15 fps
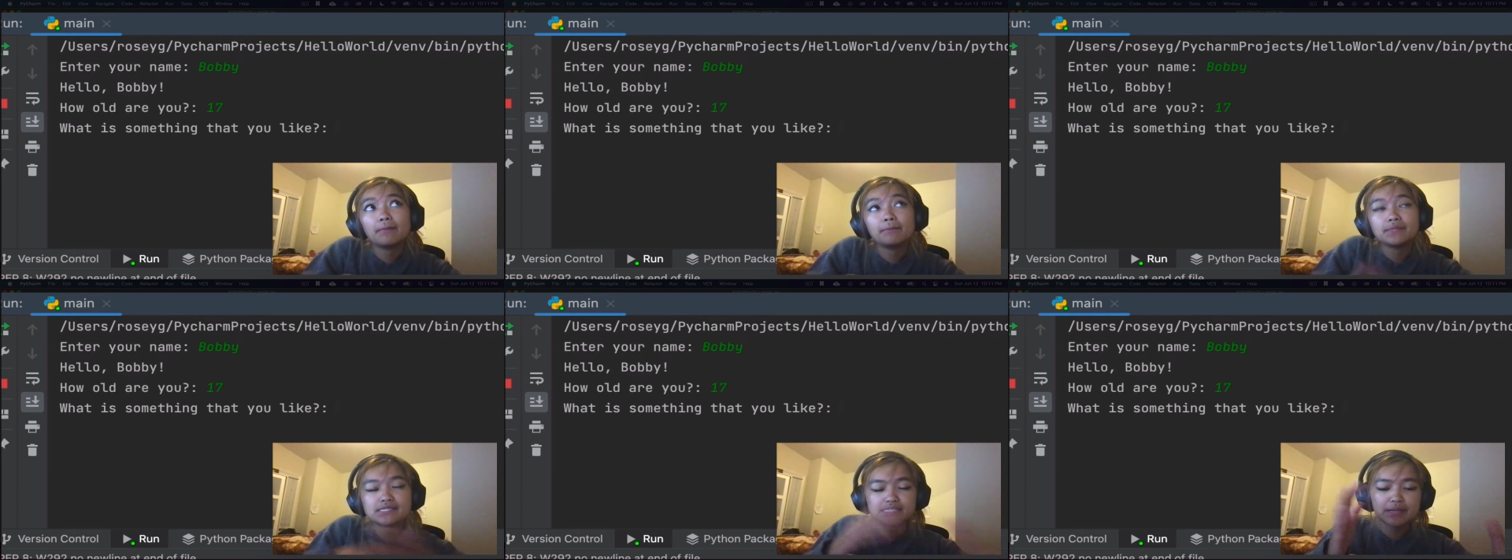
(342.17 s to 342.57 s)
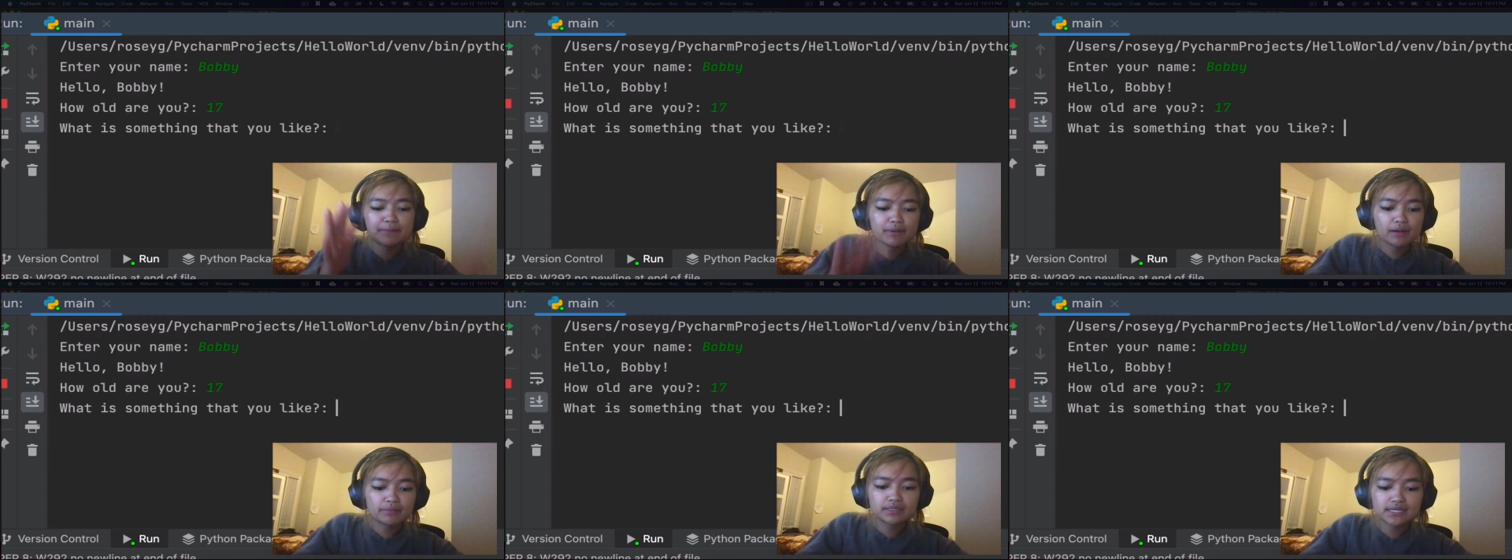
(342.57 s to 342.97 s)
Say
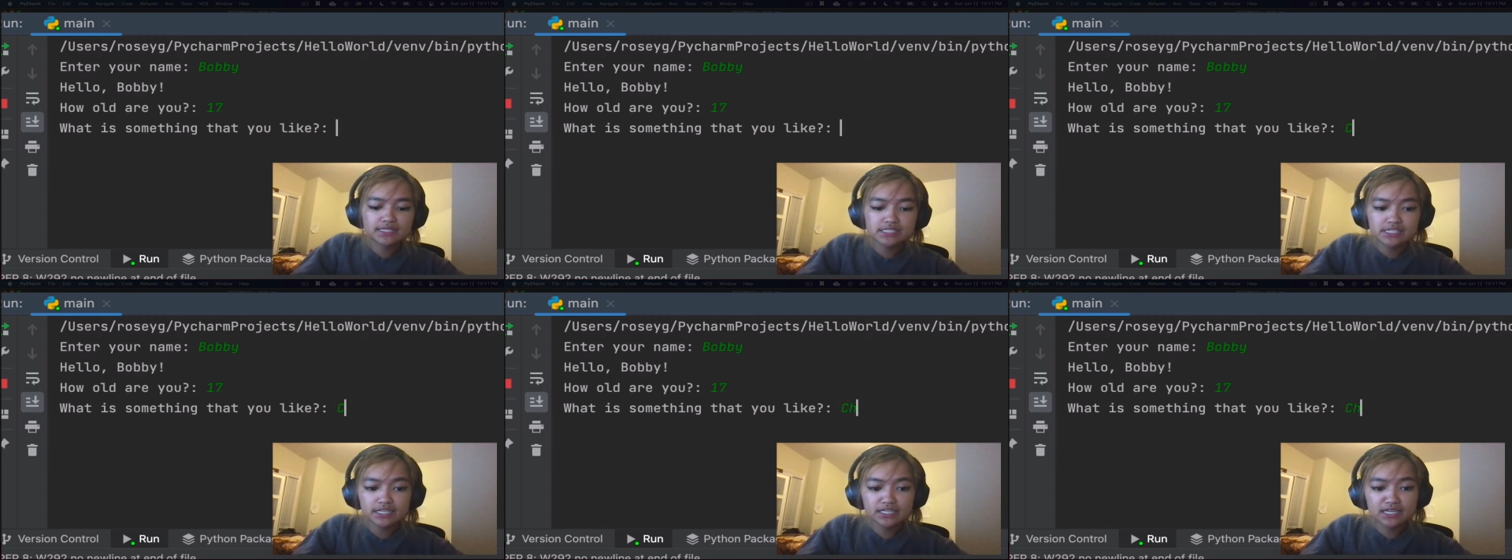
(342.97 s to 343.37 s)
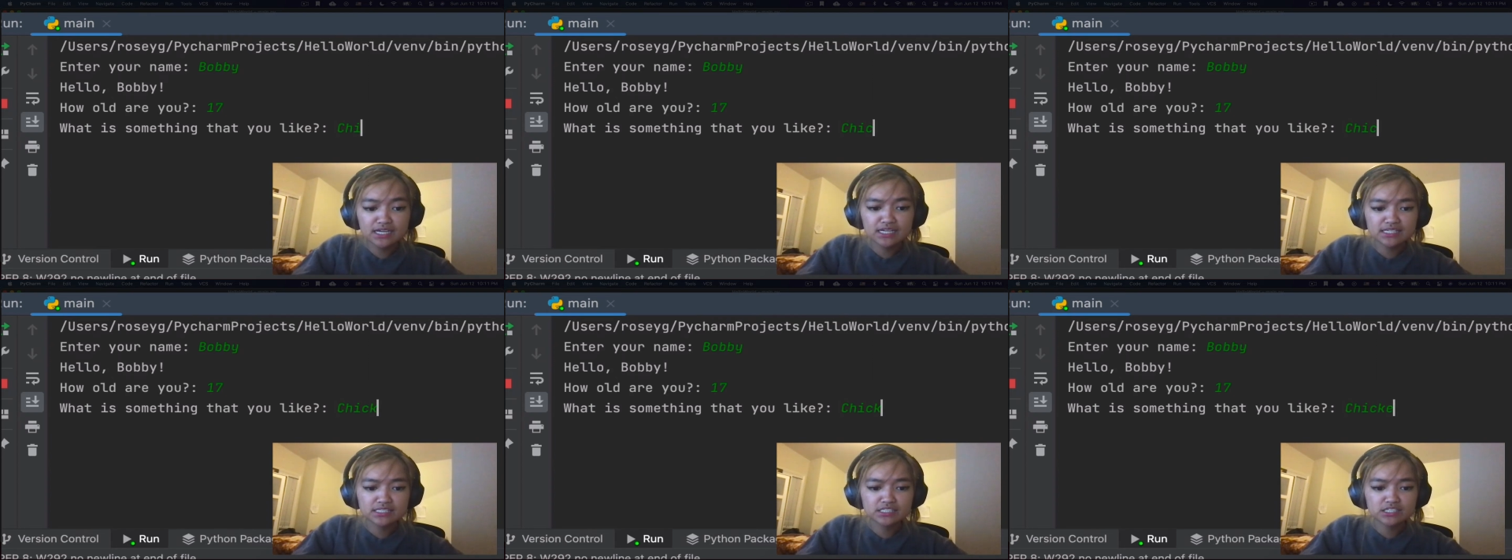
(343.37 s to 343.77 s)
Bobby likes chicken
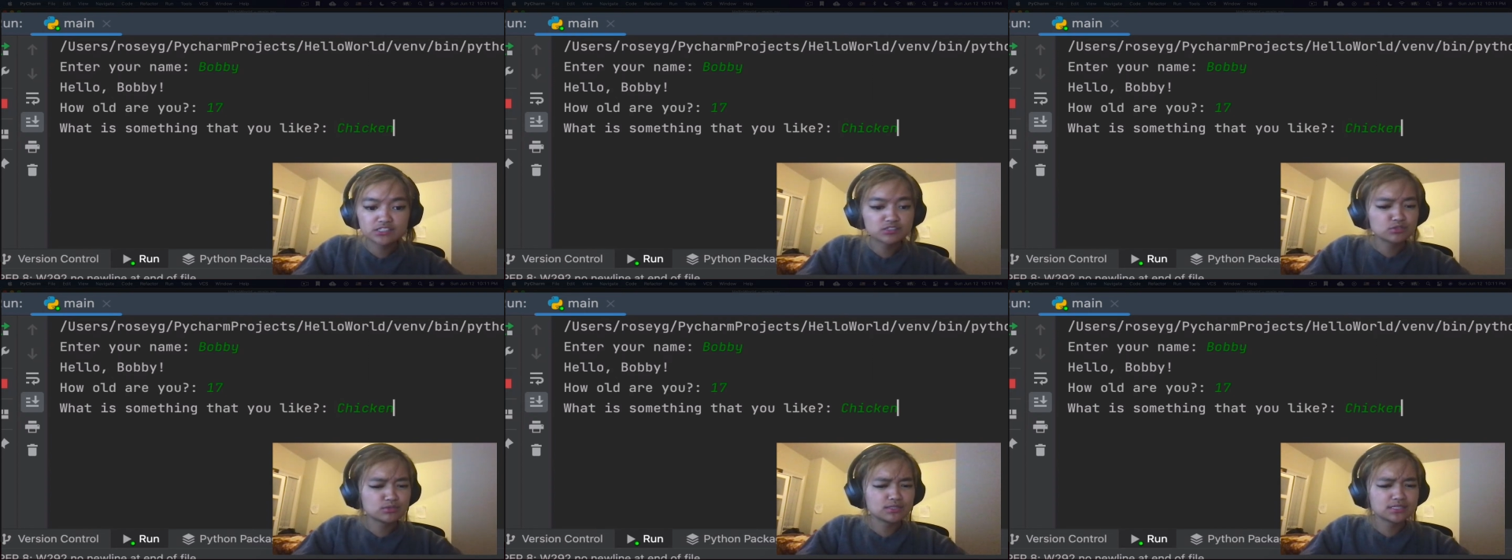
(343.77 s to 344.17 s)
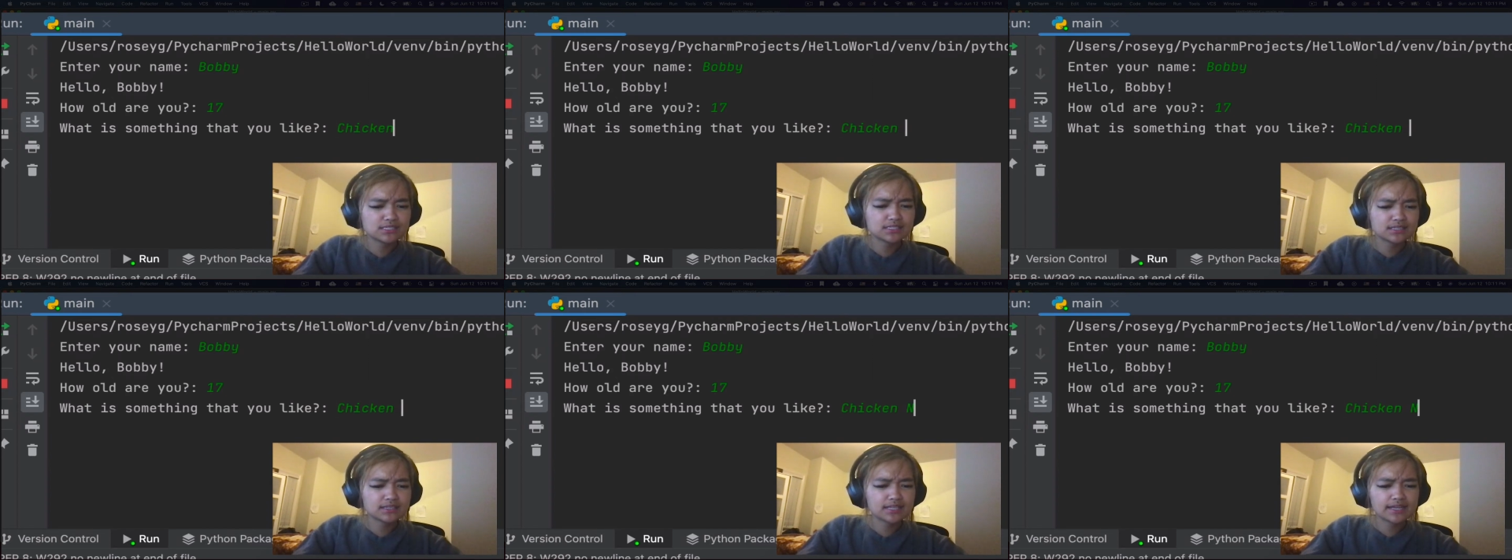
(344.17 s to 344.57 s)
nuggets, because who
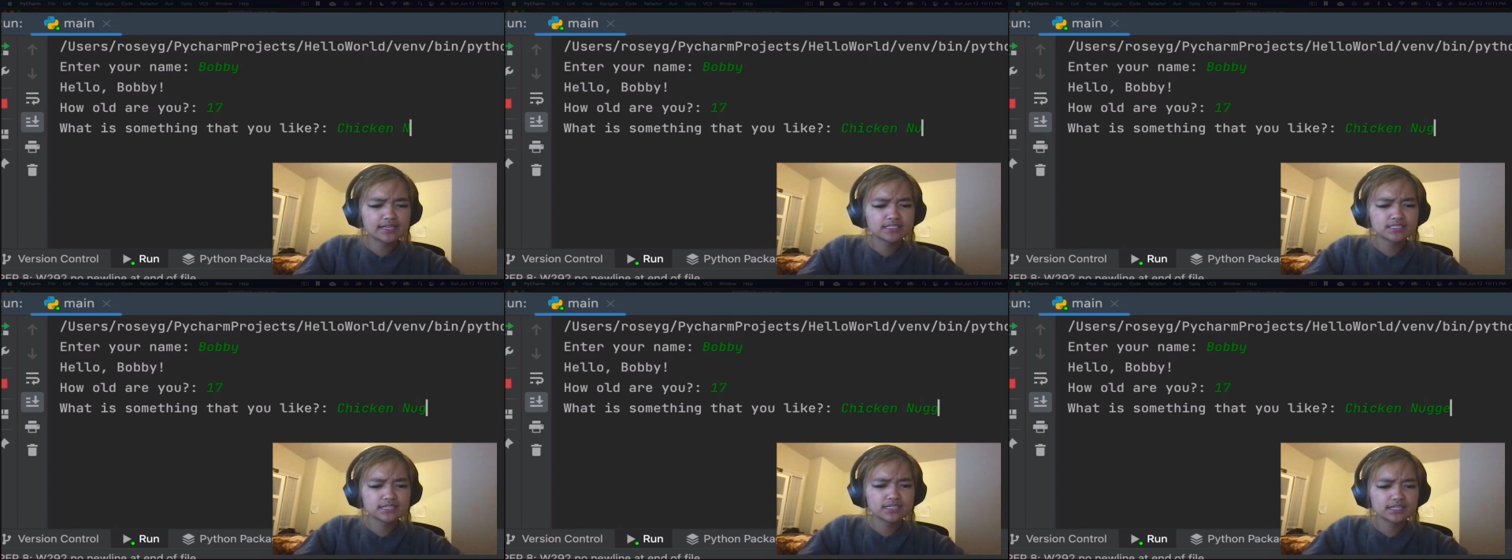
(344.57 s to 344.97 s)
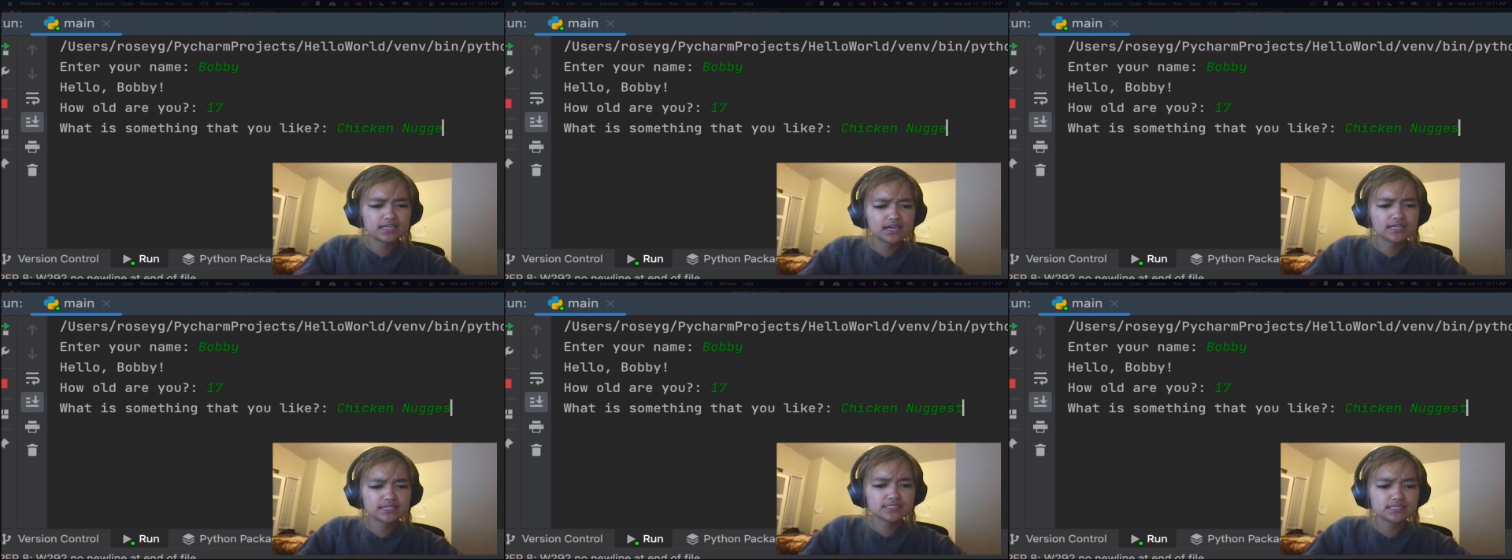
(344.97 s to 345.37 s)
doesn't like chicken
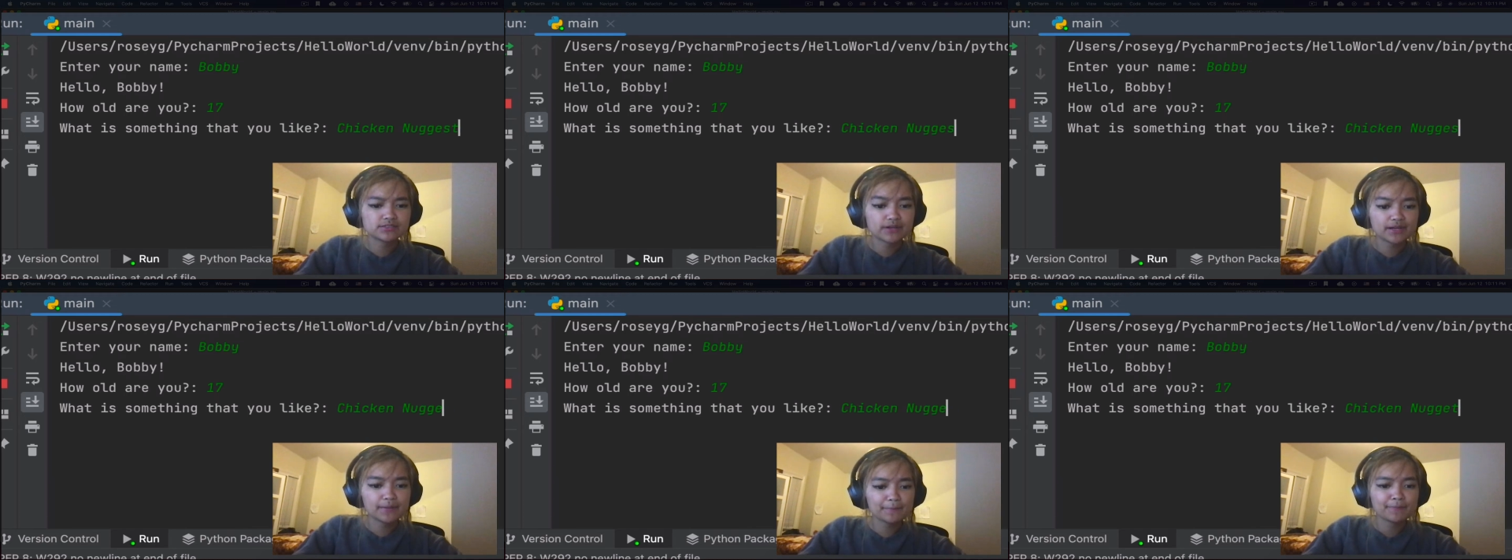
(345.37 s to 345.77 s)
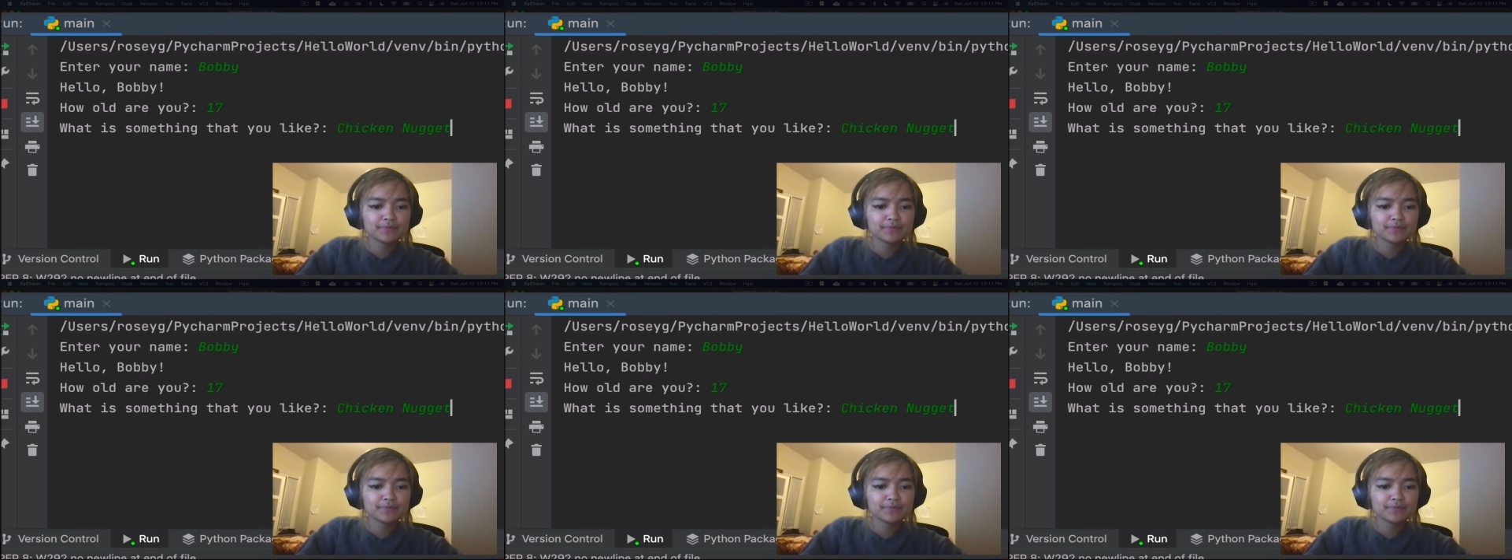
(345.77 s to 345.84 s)
nuggets, right?